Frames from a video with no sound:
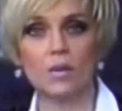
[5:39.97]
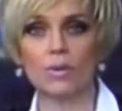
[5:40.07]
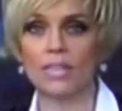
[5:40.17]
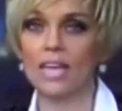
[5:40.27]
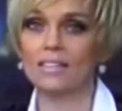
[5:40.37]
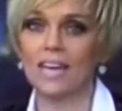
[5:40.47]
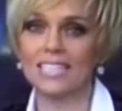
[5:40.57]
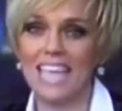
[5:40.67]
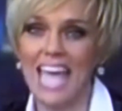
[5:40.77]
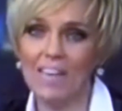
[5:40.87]
What the
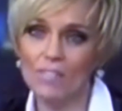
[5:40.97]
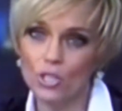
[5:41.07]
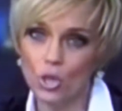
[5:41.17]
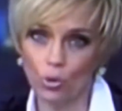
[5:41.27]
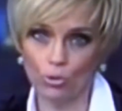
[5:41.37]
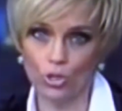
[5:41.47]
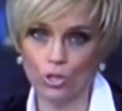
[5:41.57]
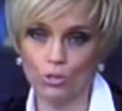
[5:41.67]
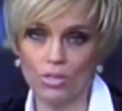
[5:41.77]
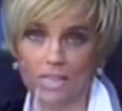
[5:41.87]
headlines haven't told
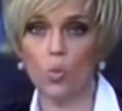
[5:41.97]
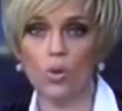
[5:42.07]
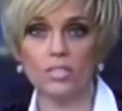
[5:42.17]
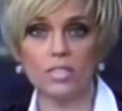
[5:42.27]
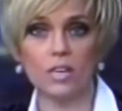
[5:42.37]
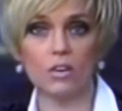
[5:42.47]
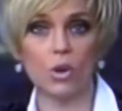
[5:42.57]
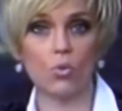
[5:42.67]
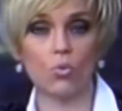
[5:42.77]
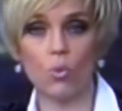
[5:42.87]
you was there
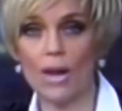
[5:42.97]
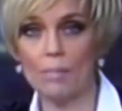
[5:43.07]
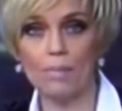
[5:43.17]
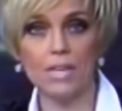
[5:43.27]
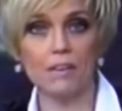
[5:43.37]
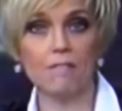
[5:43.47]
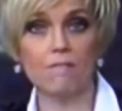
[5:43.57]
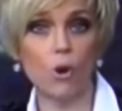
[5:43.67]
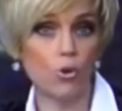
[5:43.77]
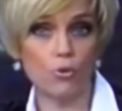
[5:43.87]
rampant
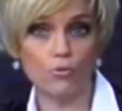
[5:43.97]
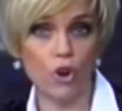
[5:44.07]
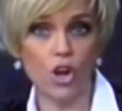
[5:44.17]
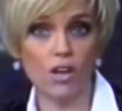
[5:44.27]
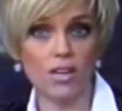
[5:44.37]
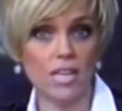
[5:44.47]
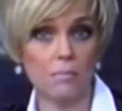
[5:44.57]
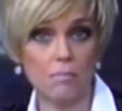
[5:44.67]
voter fraud in